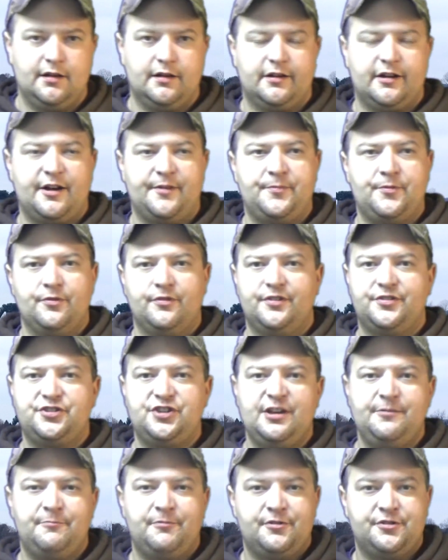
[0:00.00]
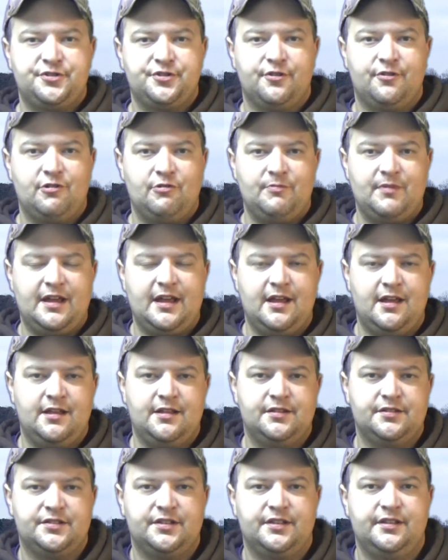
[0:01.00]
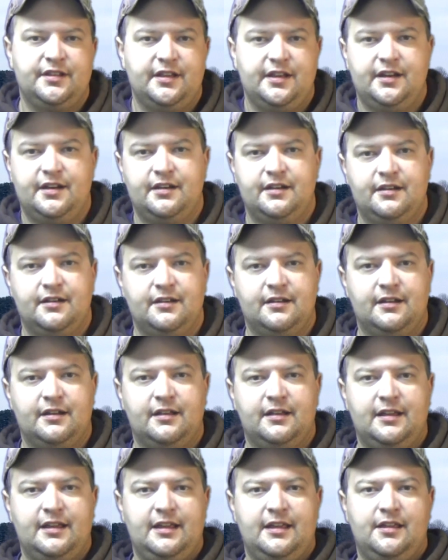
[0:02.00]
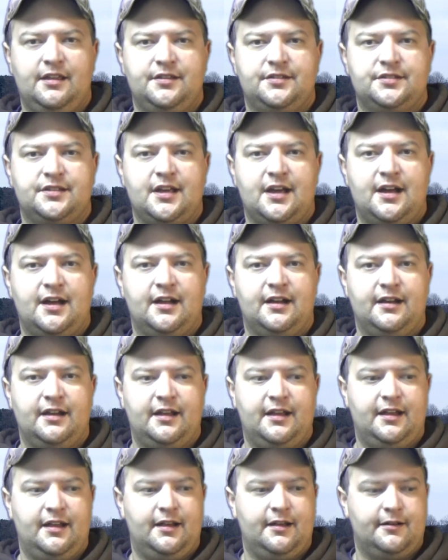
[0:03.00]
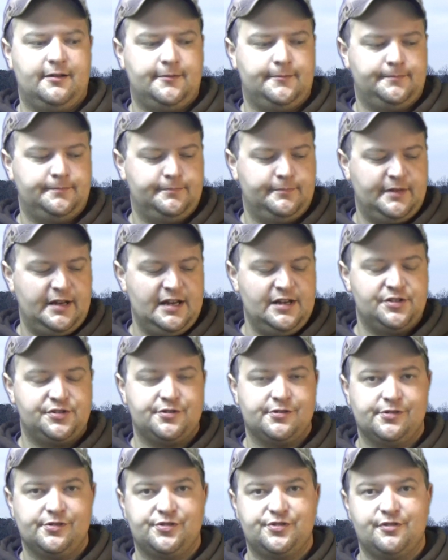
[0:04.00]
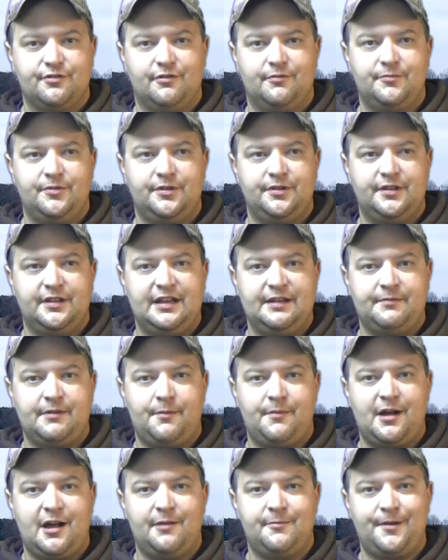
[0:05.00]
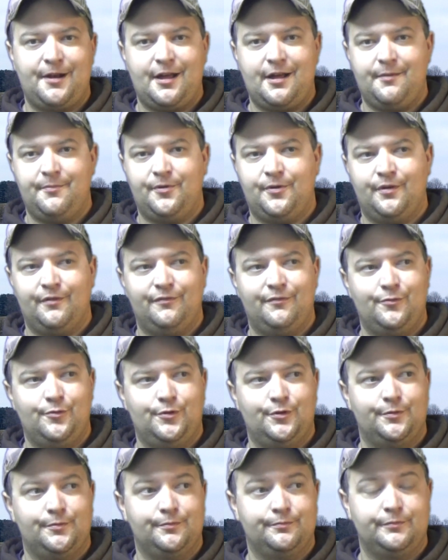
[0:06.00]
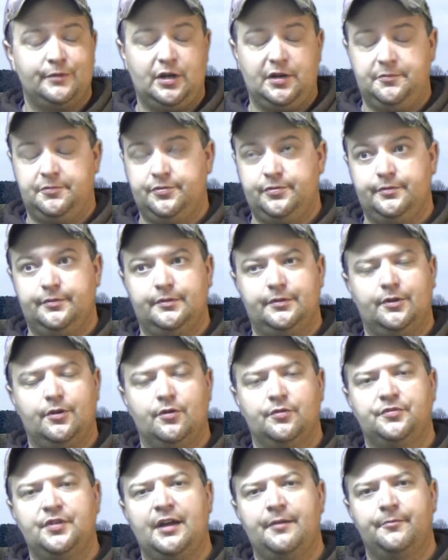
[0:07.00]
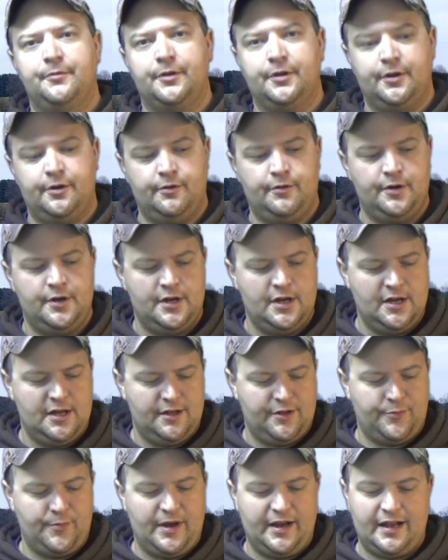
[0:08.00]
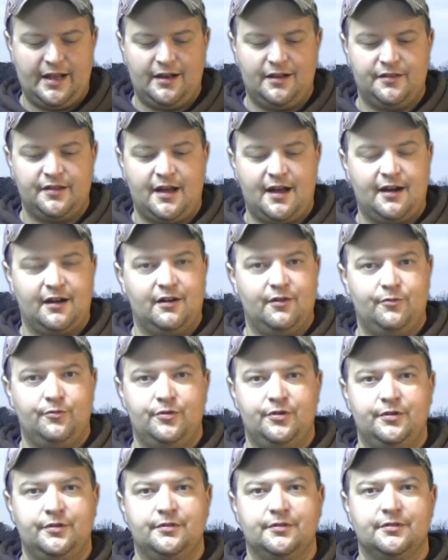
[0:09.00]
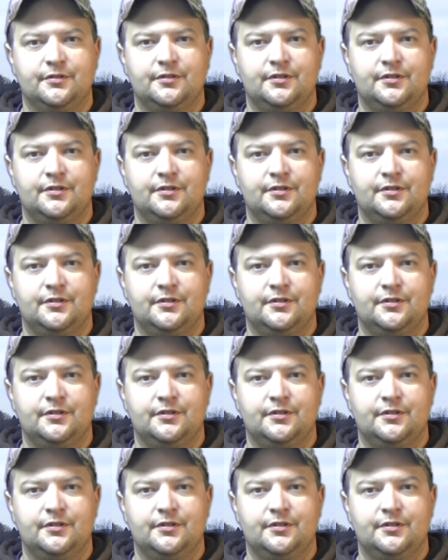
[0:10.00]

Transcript: couple of the cheaper Shawn Mans, and then he's got a Eastern Shoreman that my mom and I bought for him a long time ago. It's made out of tiger wood